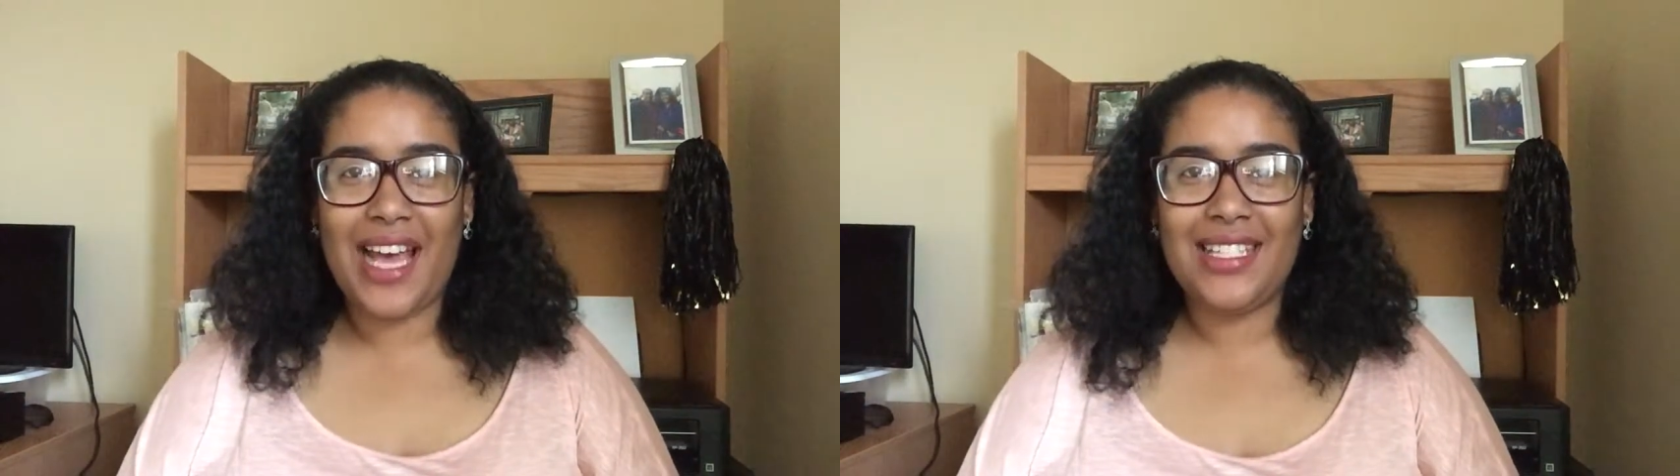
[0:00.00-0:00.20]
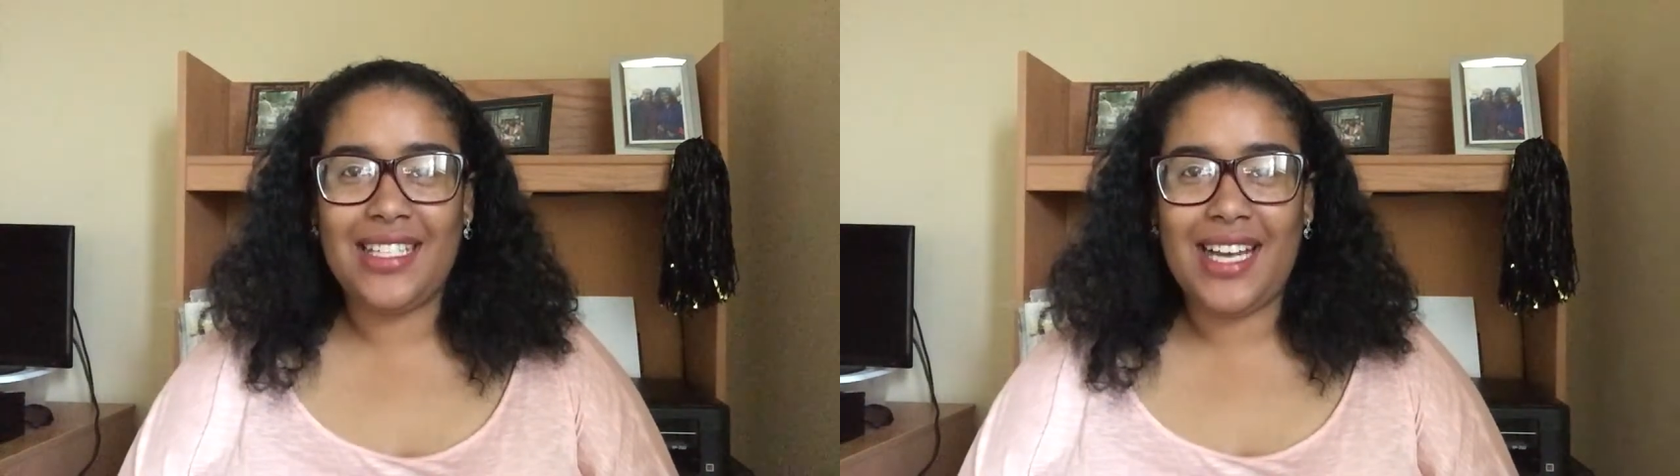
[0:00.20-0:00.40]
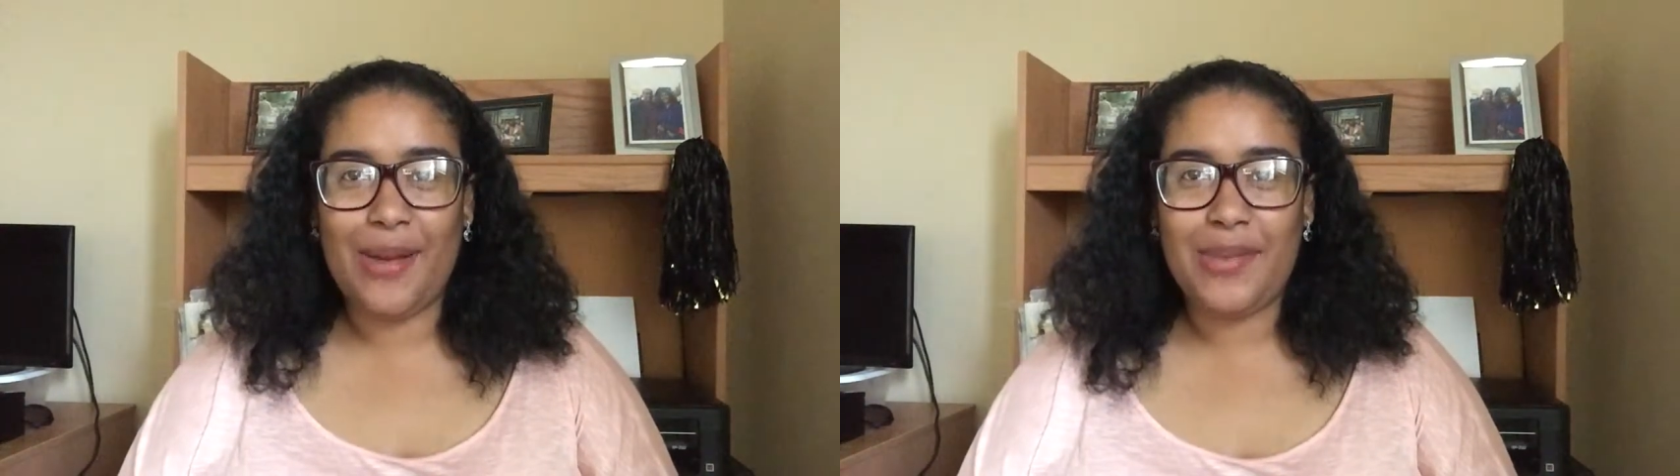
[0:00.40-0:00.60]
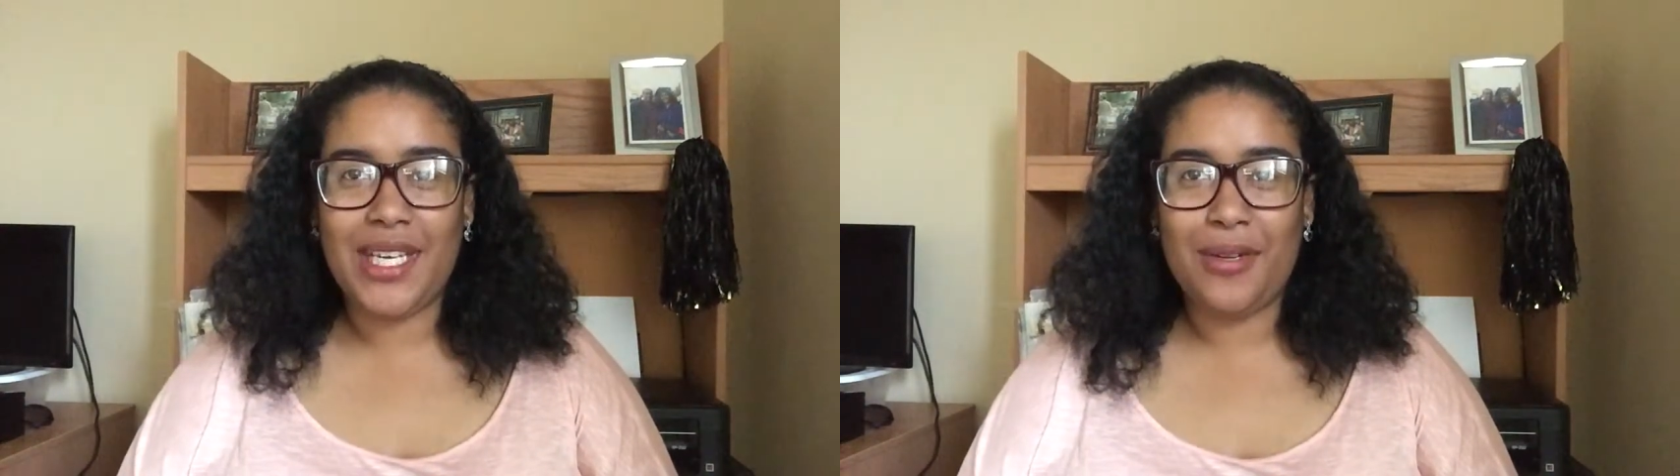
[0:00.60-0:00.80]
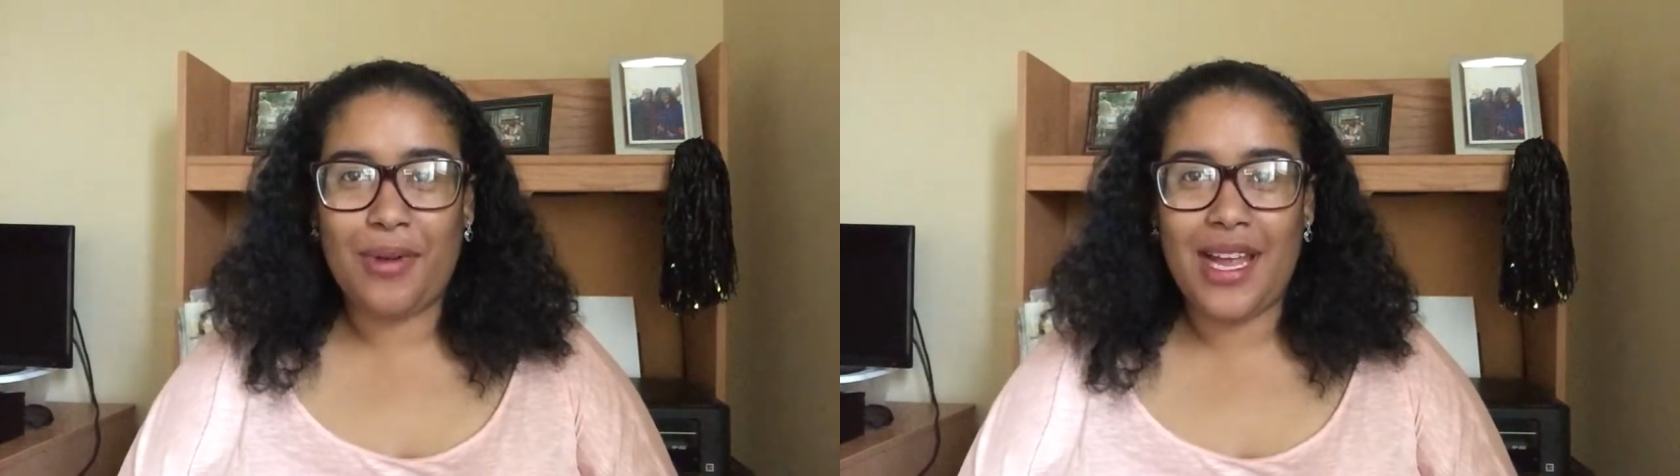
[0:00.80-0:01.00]
guys an
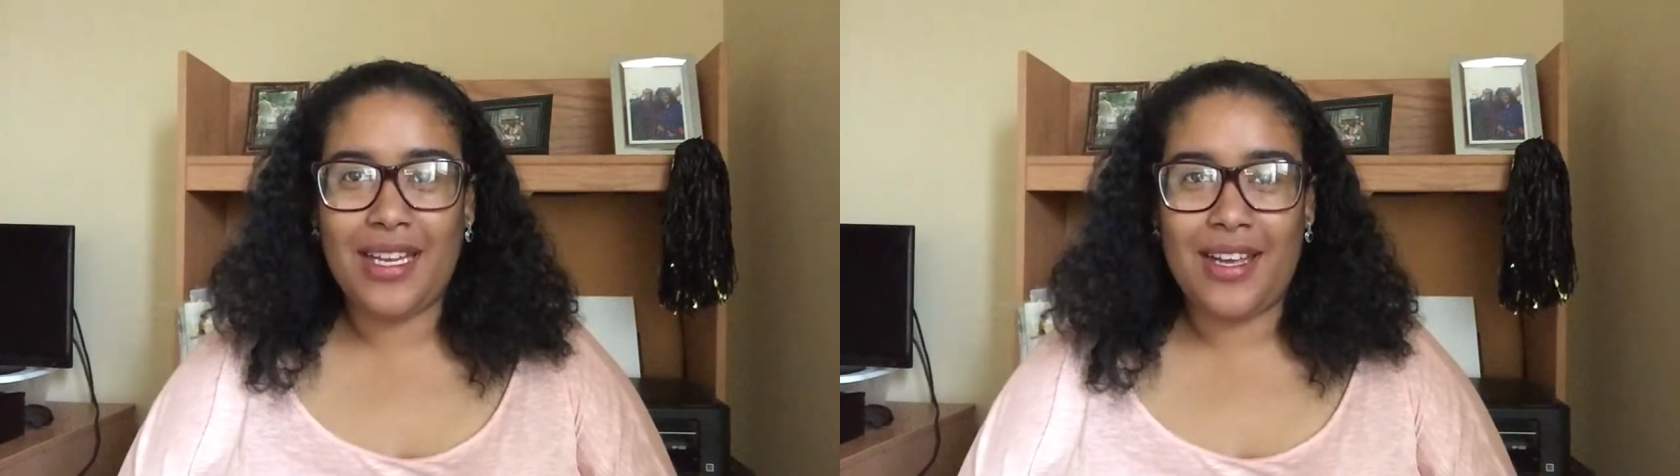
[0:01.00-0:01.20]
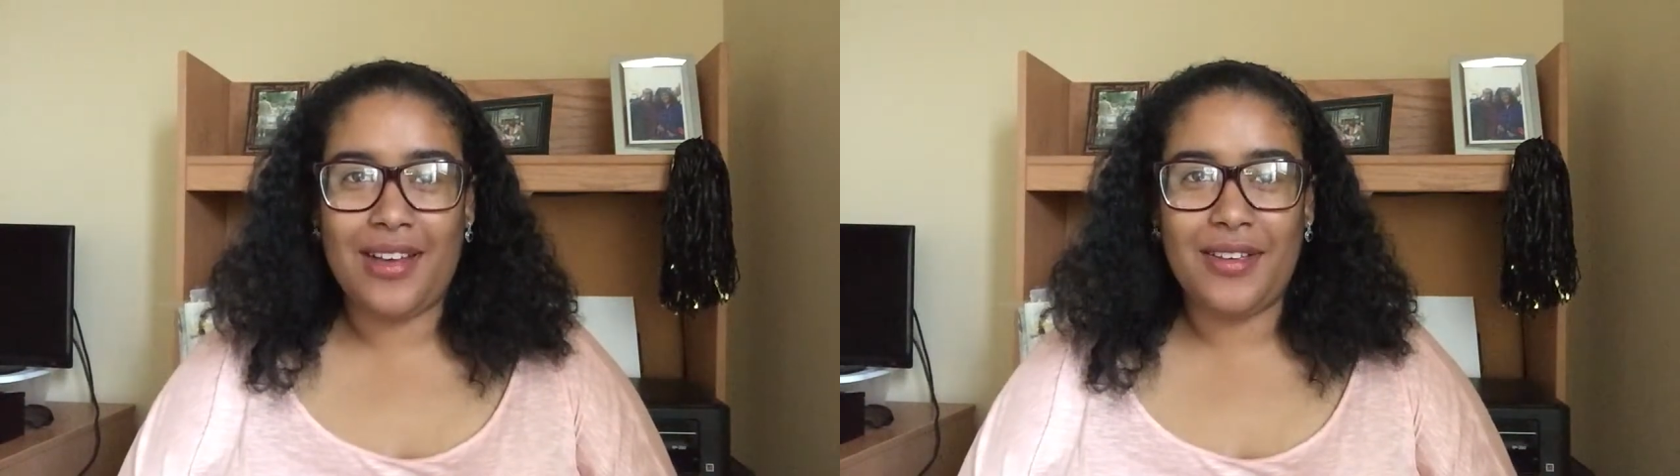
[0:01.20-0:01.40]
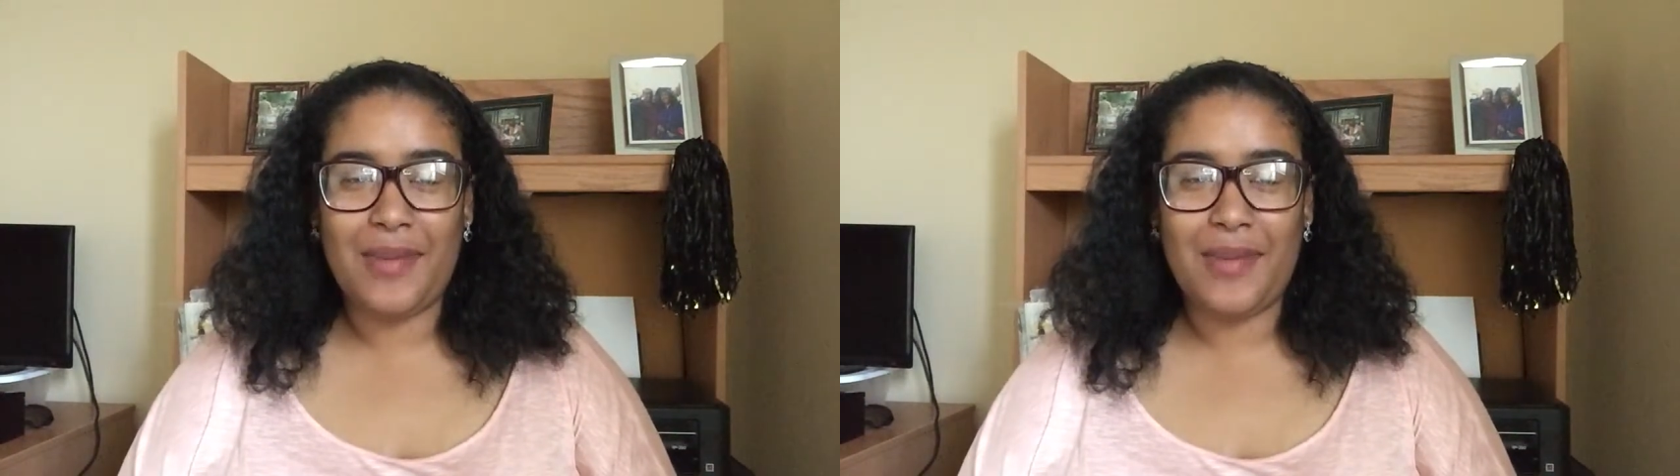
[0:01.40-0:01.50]
update right now.